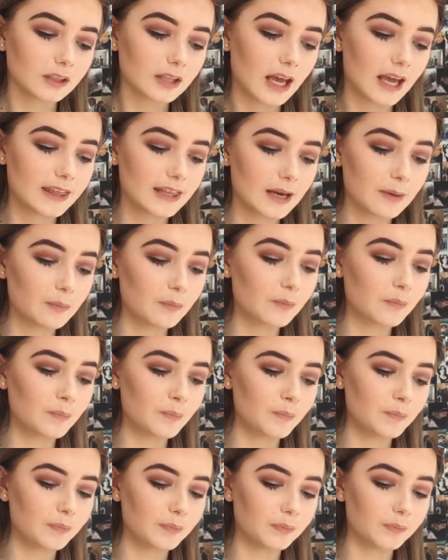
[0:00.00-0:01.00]
And
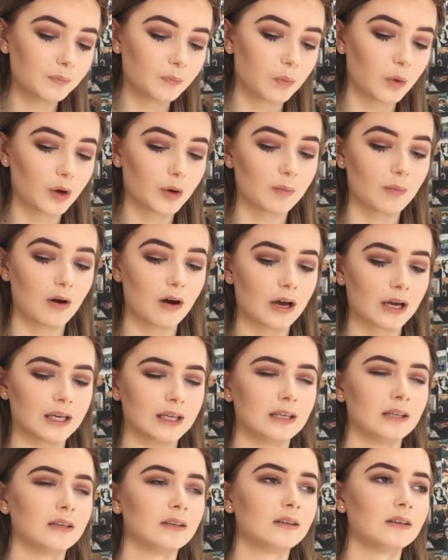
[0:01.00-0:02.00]
then one of
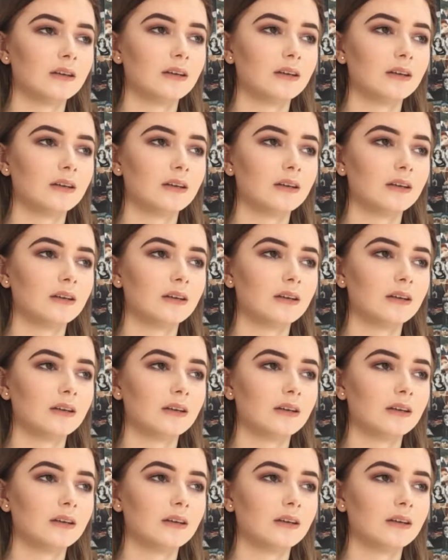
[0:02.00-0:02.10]
my